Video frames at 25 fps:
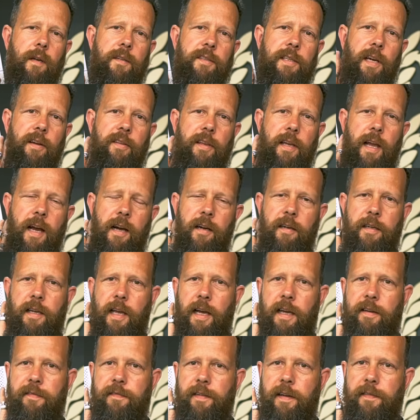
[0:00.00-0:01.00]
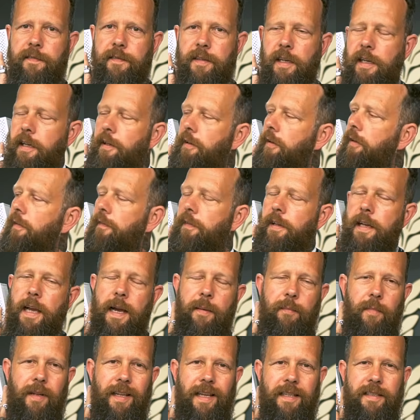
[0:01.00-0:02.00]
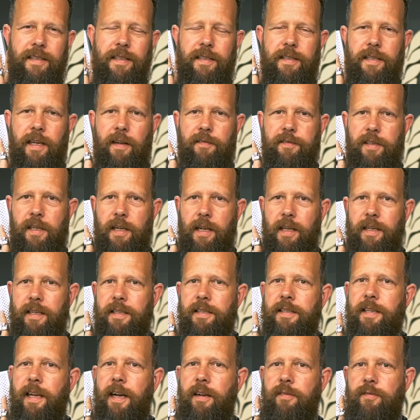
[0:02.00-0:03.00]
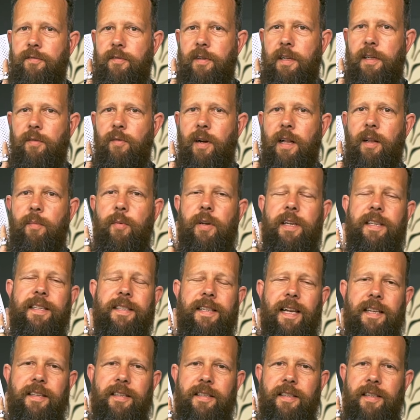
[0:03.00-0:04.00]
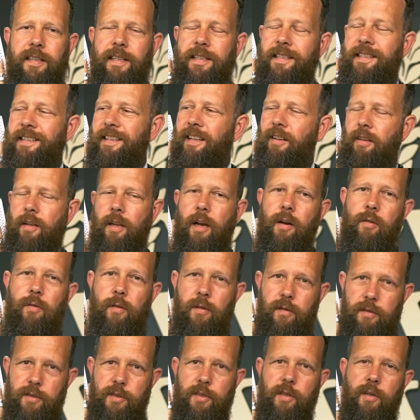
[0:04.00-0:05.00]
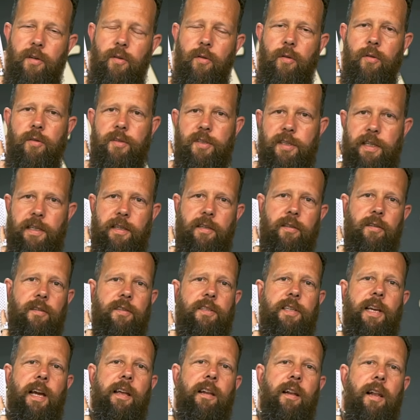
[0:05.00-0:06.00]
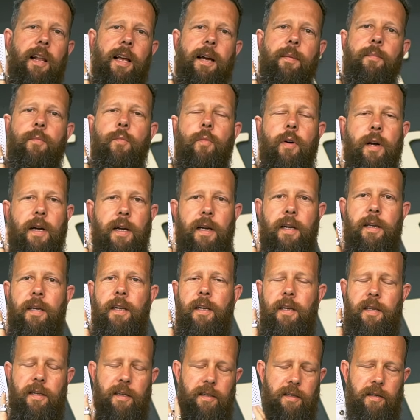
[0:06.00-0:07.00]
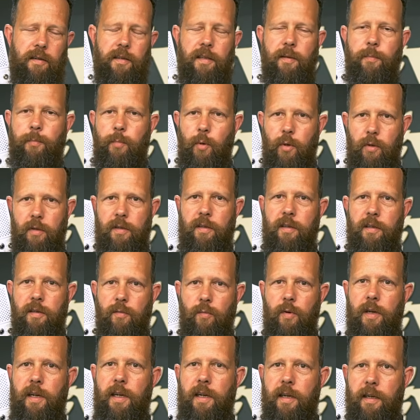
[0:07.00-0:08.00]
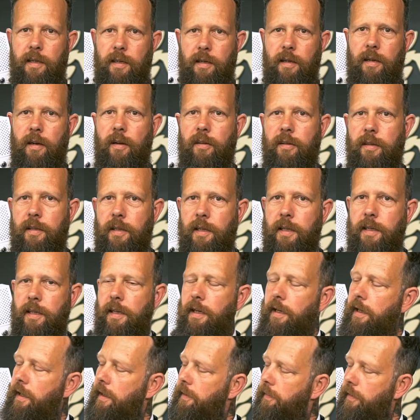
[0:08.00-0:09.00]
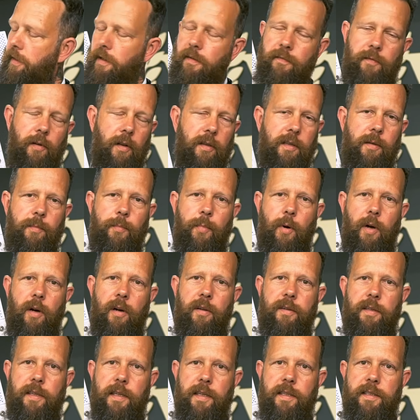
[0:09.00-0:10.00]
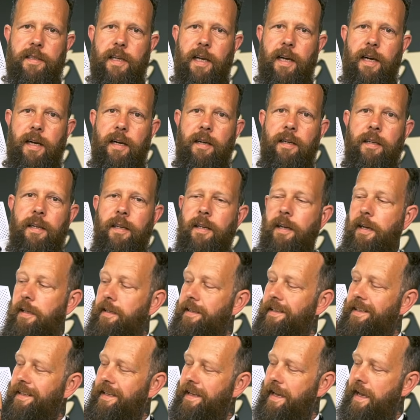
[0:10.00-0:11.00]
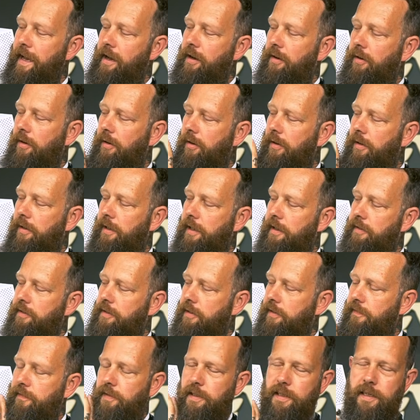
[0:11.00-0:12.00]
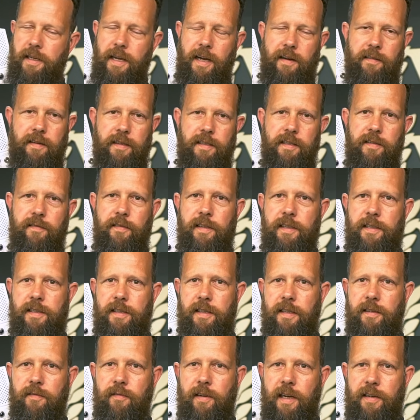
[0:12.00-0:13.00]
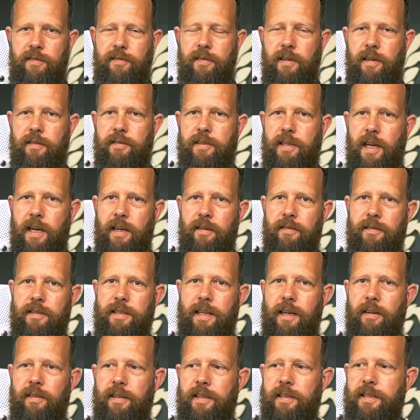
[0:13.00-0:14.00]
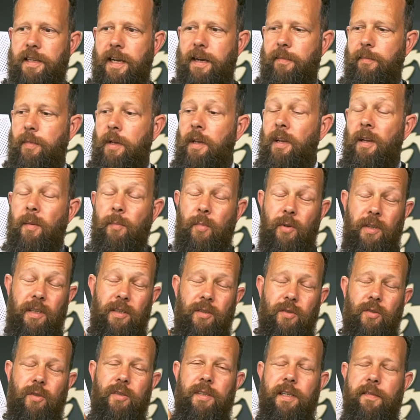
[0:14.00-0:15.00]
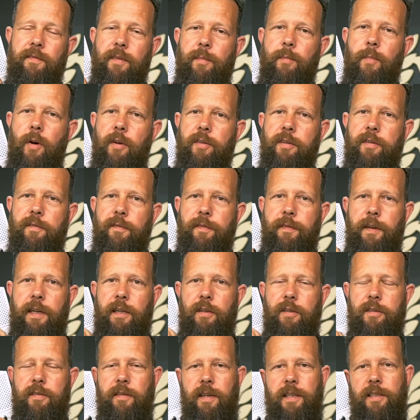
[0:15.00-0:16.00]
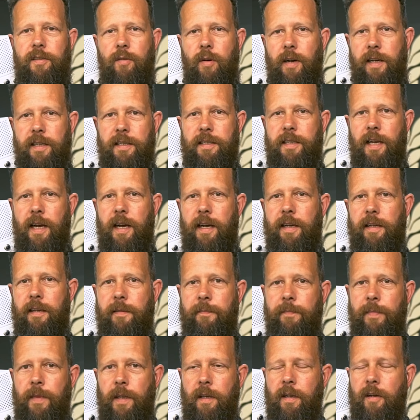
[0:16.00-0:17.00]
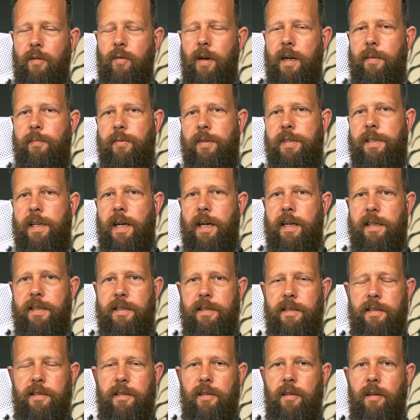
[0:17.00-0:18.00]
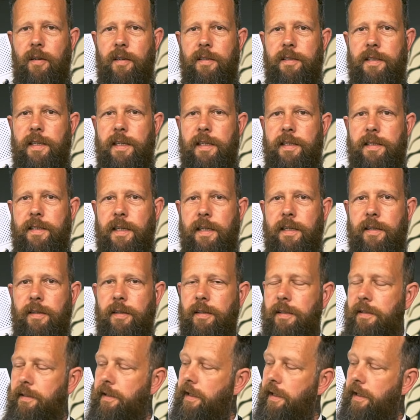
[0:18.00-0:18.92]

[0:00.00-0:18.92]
So the RK50, a lovely amp, lends itself to clean sounds really well, but essentially it's still an old school single channel amp where you're doing the bulk of the work on the volume pot on your guitar, and you can get all those lovely characteristic retro tones out of this amp. But it does have a modern feel to it. It's quite tight, quite precise, there's a lot of detail.